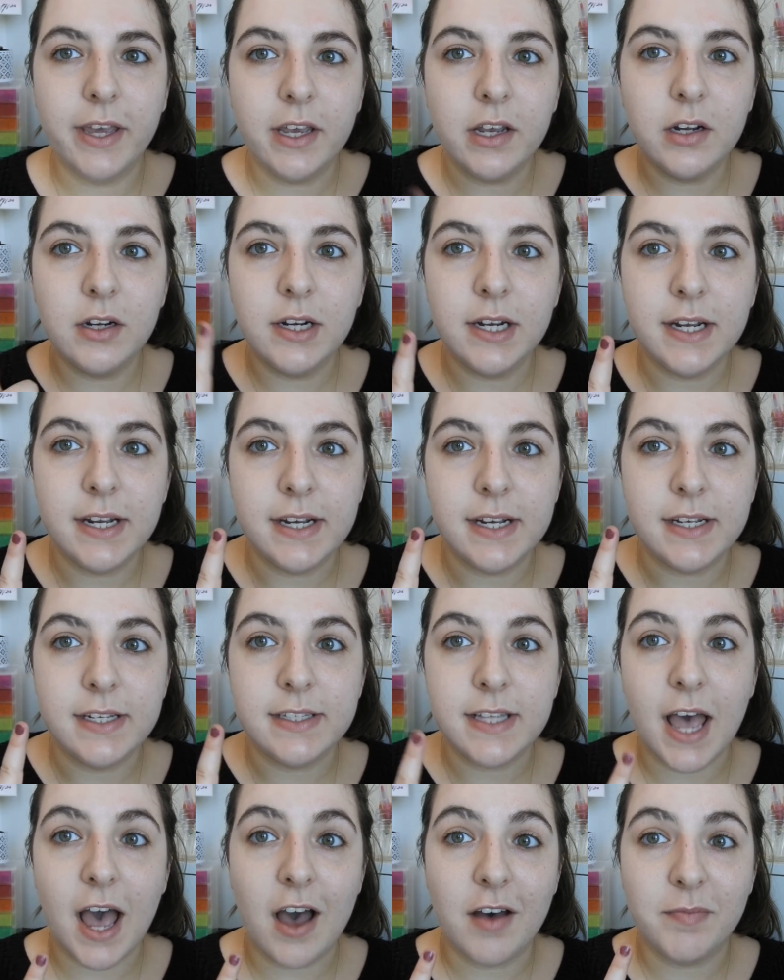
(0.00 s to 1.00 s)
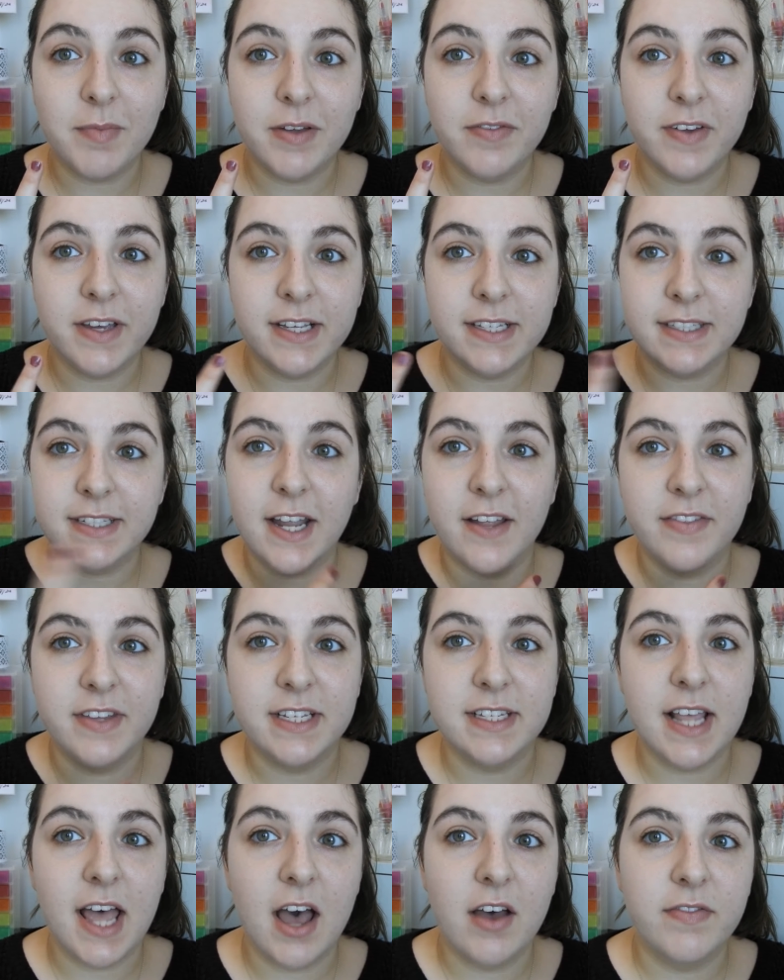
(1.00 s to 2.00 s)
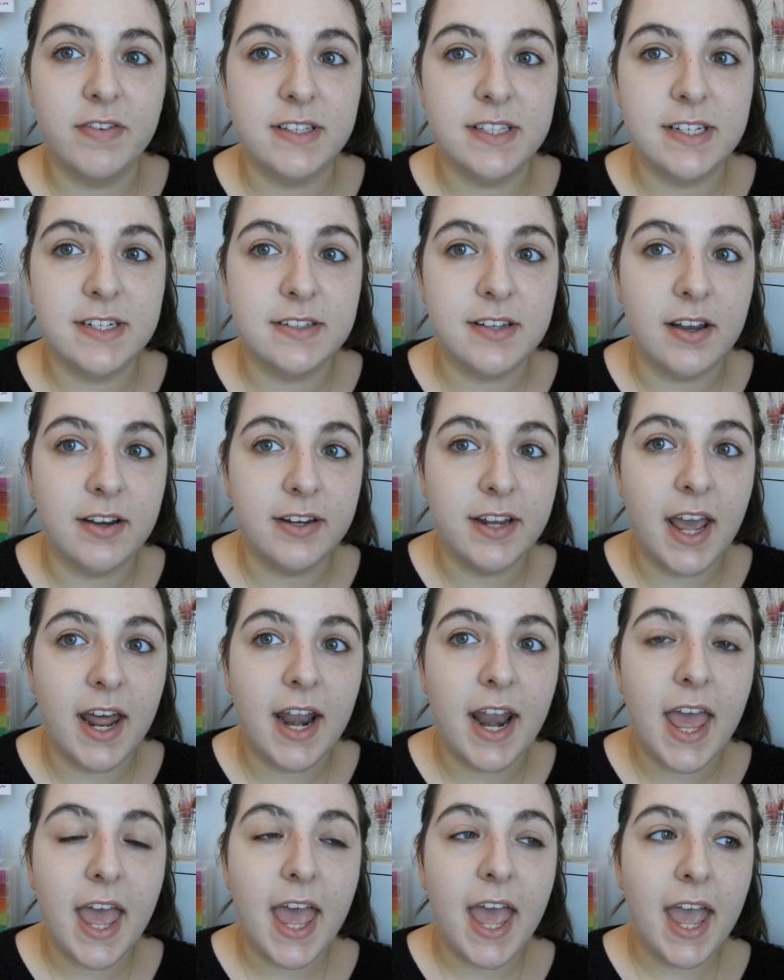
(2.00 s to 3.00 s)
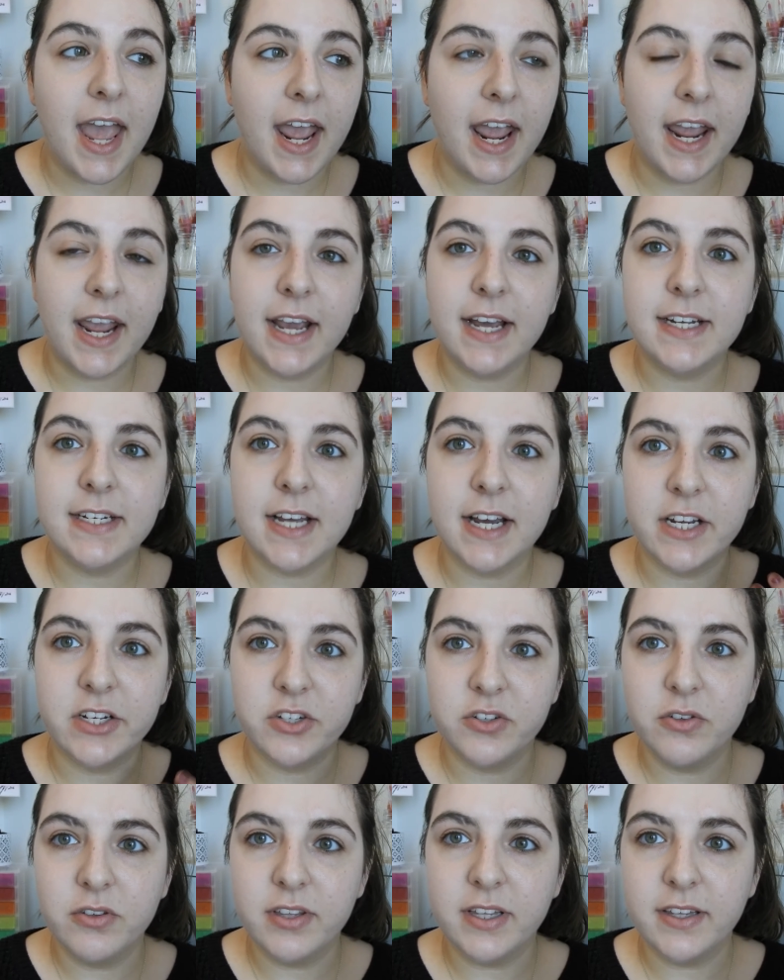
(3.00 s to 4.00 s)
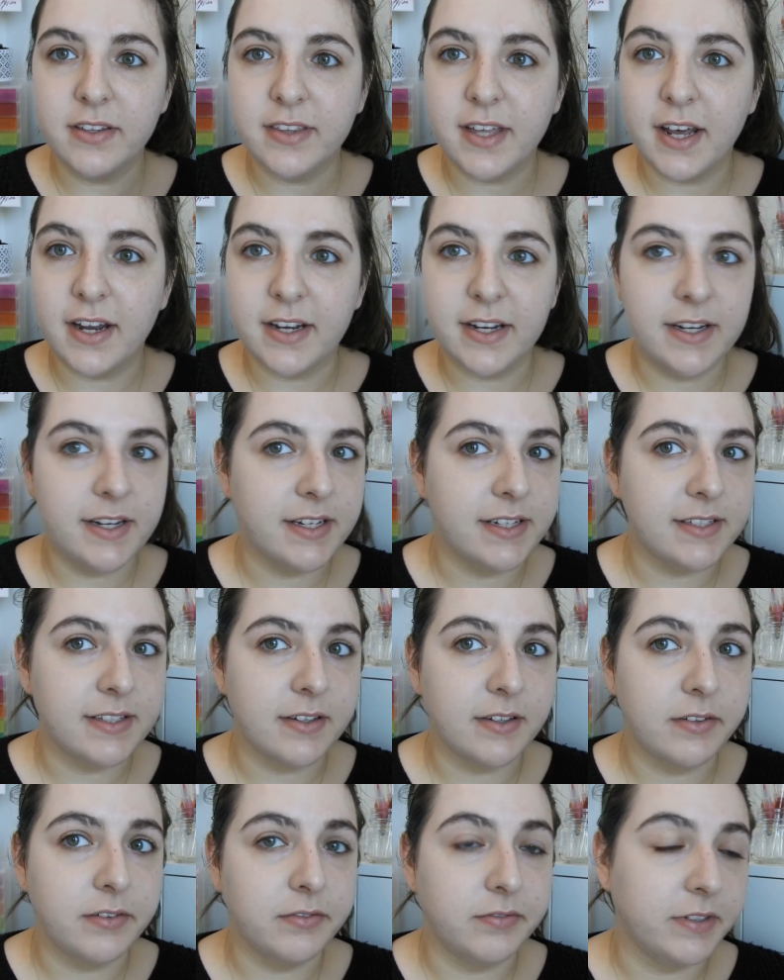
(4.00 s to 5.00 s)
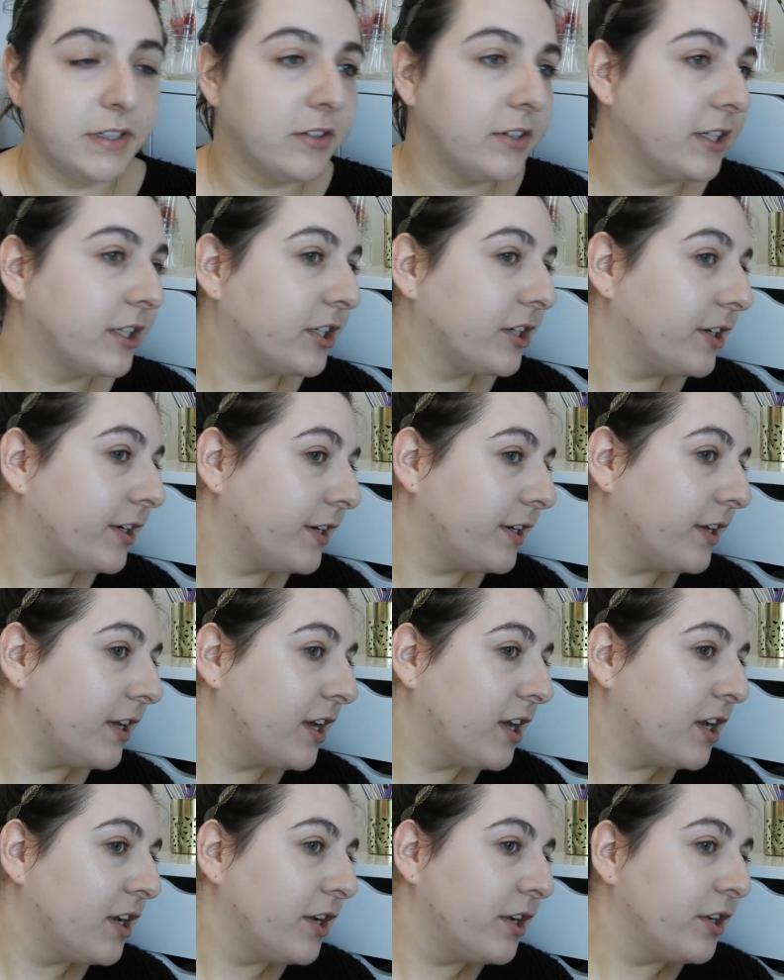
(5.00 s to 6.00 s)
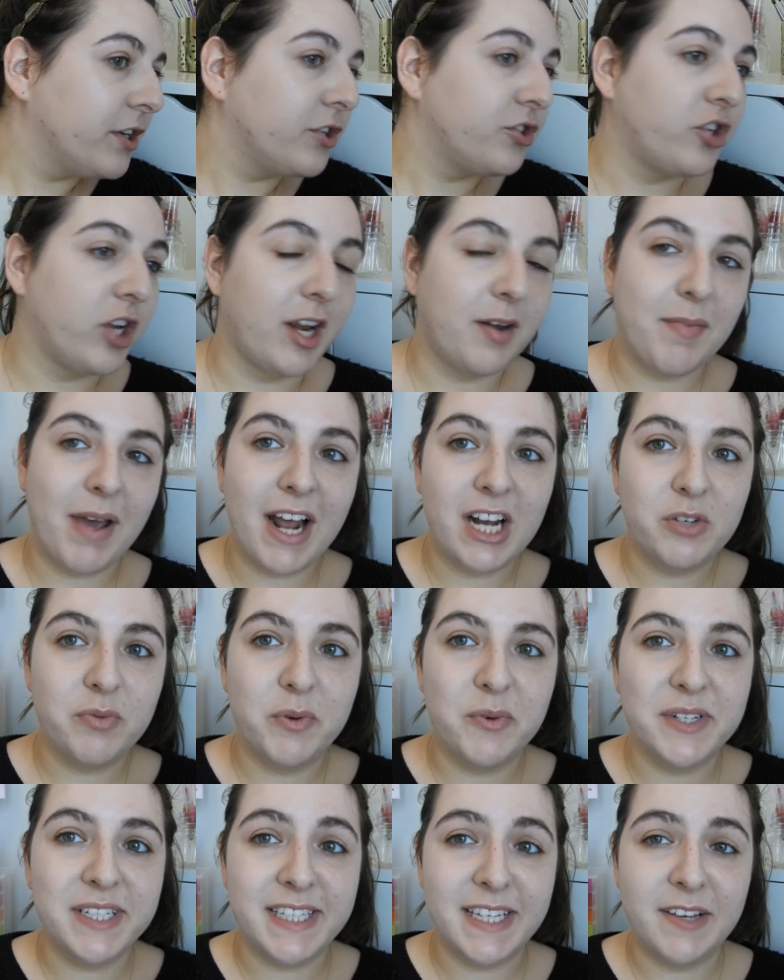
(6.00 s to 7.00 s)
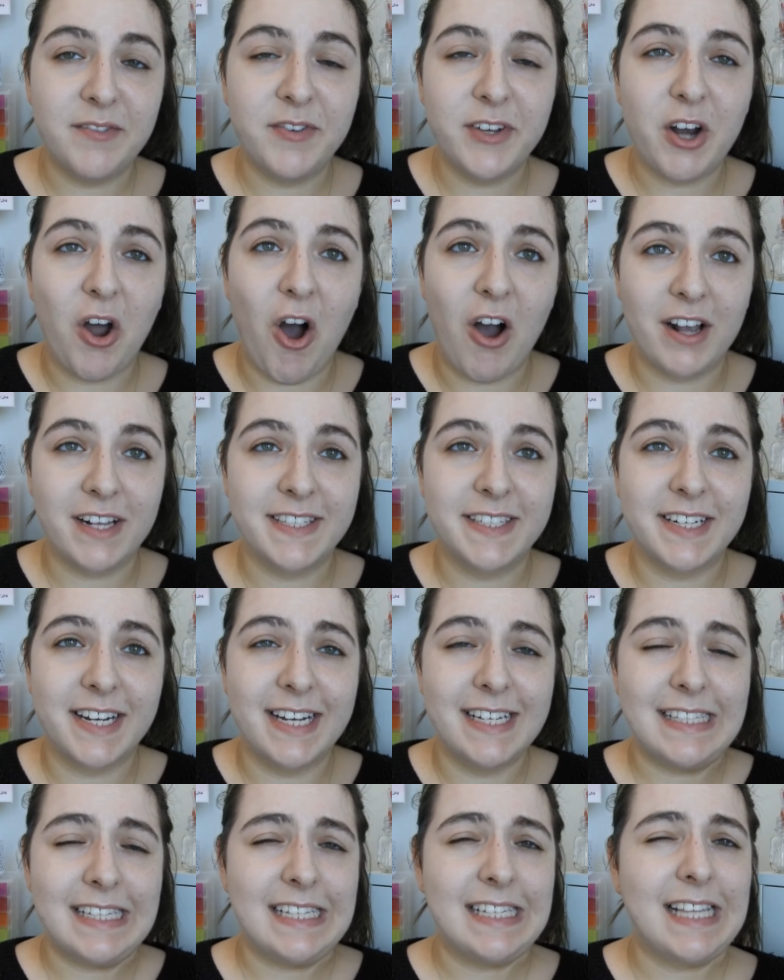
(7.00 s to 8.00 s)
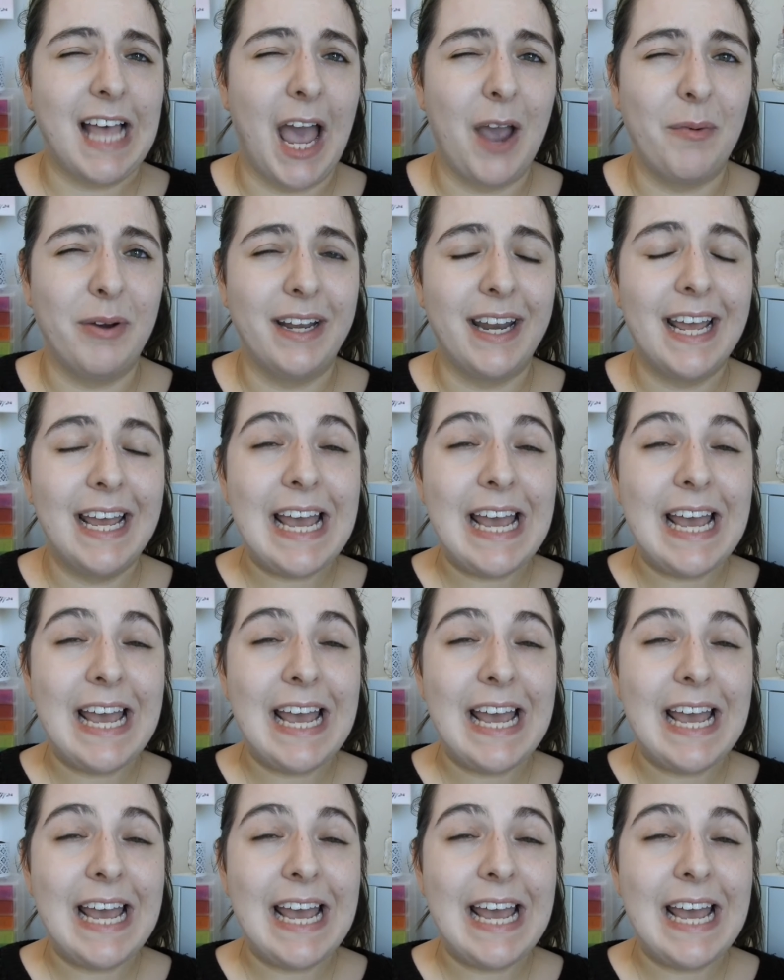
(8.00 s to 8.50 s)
here is half my face done. This half isn't done yet, and I do think that it is a very good shade match. We will see if it oxidizes. I